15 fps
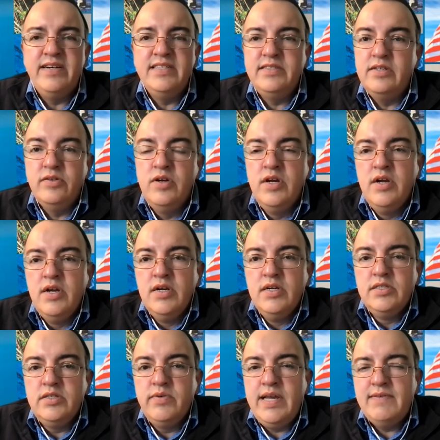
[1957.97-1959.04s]
It really
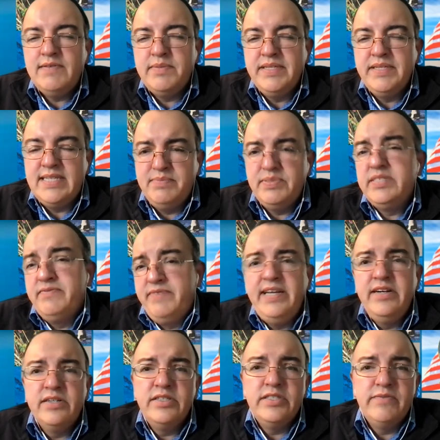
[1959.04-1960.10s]
varies. So we
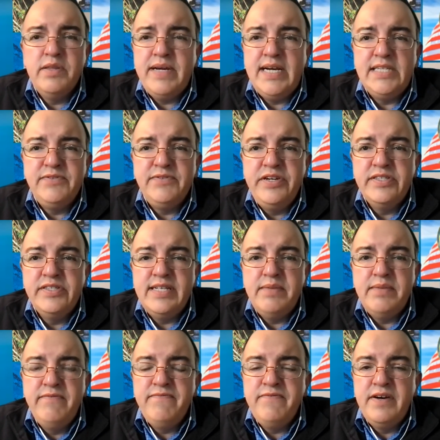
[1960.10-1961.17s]
have some examples of eagers over
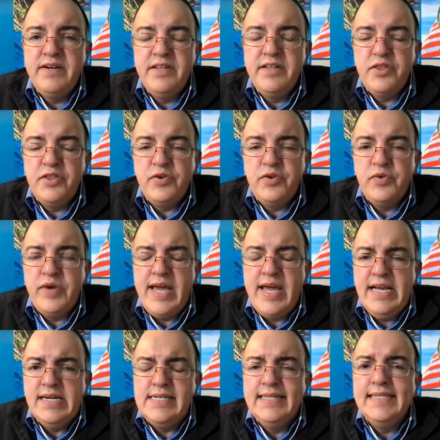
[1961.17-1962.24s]
the past few years that have been
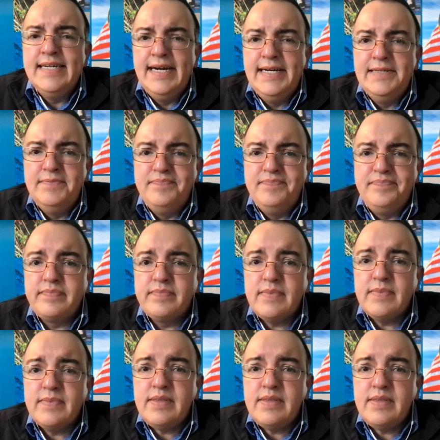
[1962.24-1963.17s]
funded through Aeon,